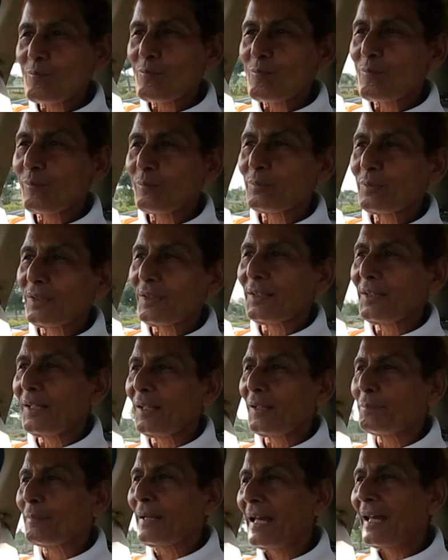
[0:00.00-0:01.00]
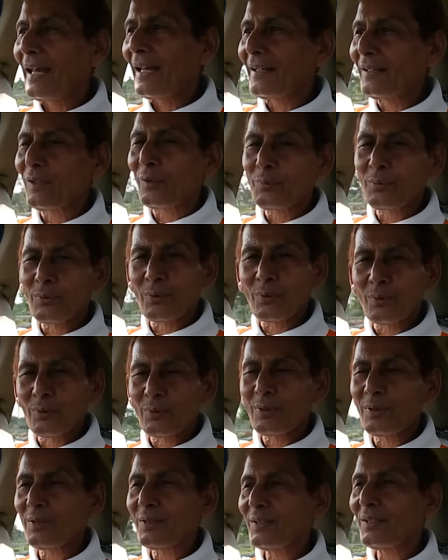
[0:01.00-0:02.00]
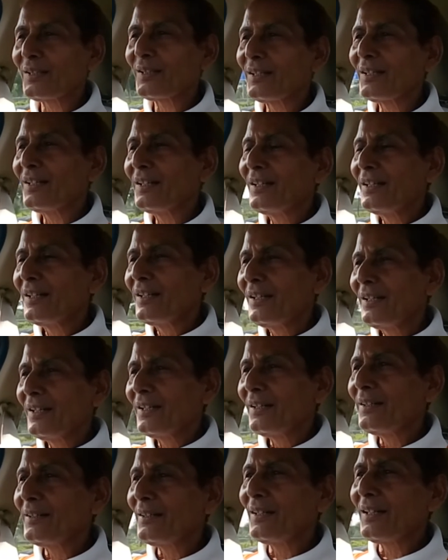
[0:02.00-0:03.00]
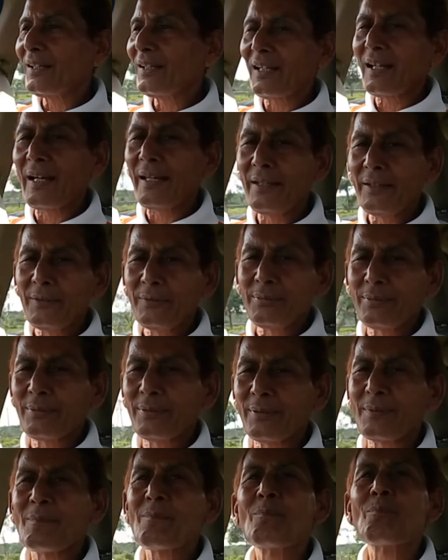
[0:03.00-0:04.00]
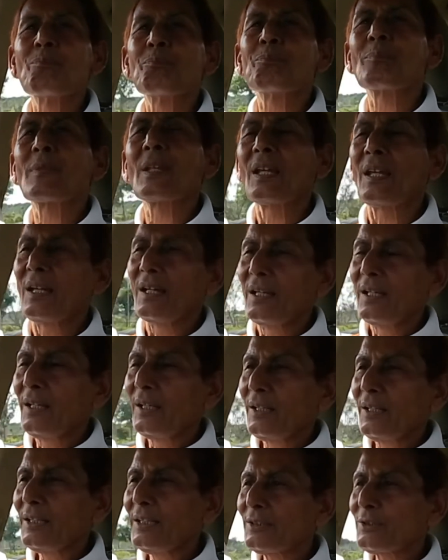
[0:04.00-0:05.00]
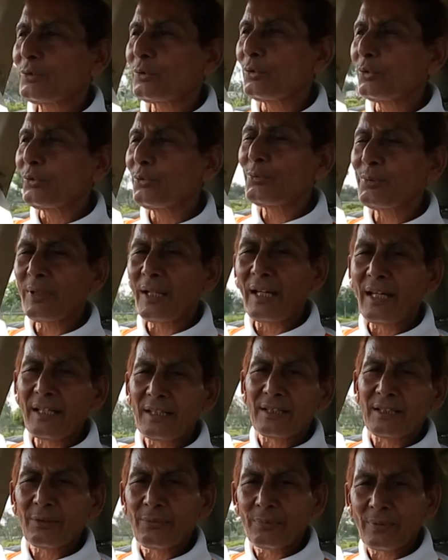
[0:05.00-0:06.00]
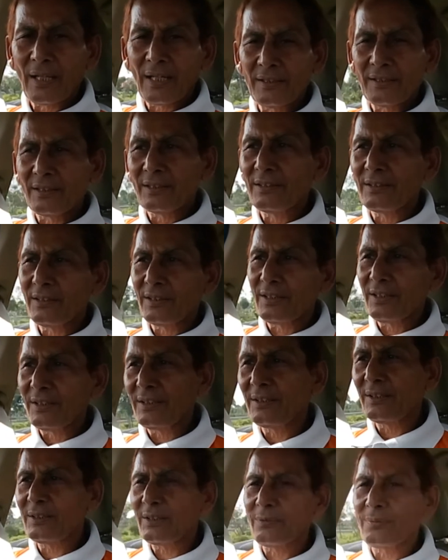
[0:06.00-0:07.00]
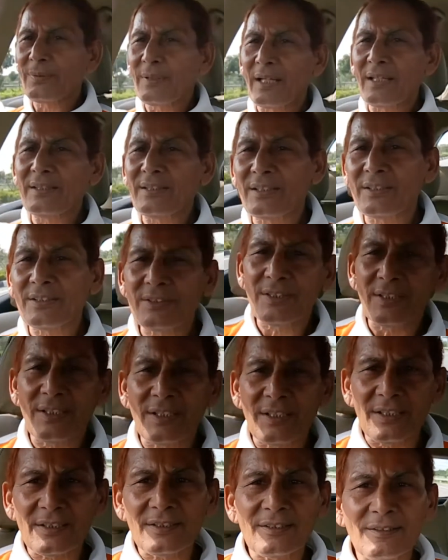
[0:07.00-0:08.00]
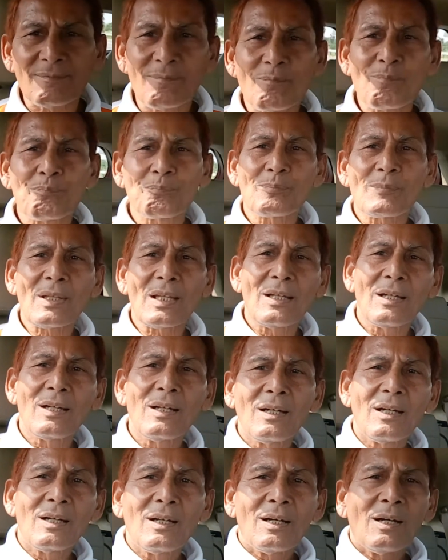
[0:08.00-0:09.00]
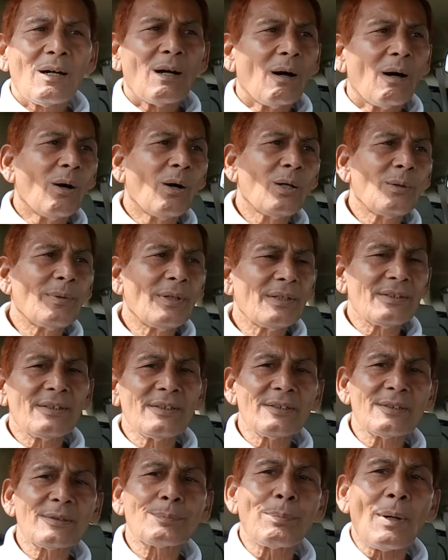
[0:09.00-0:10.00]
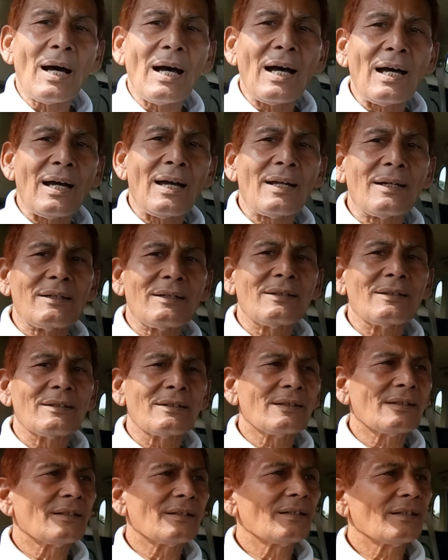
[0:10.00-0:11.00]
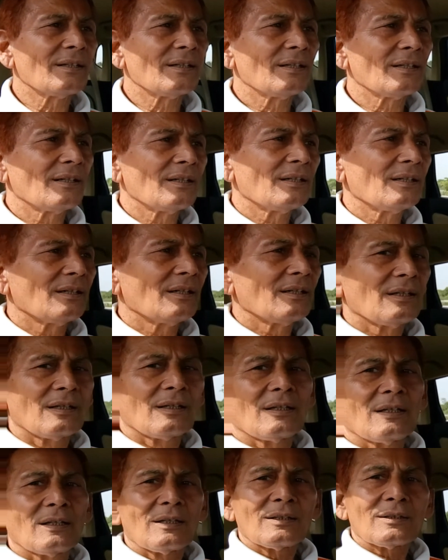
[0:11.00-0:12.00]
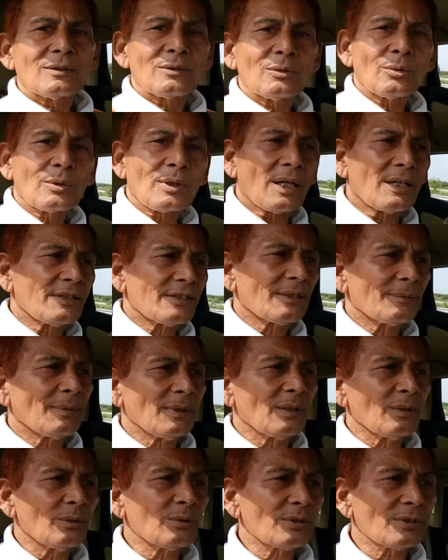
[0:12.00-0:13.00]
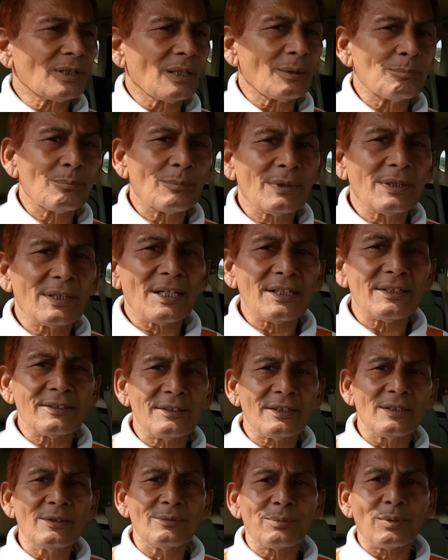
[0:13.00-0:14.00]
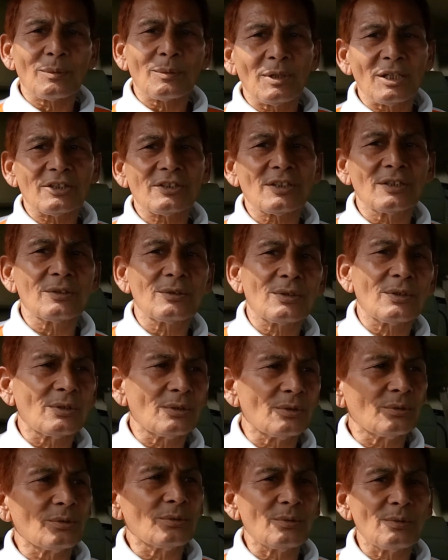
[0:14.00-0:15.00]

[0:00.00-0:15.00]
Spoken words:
the real man of your real life, a true friend, a friend in need is a friend indeed, always inspire to contribute some great information to you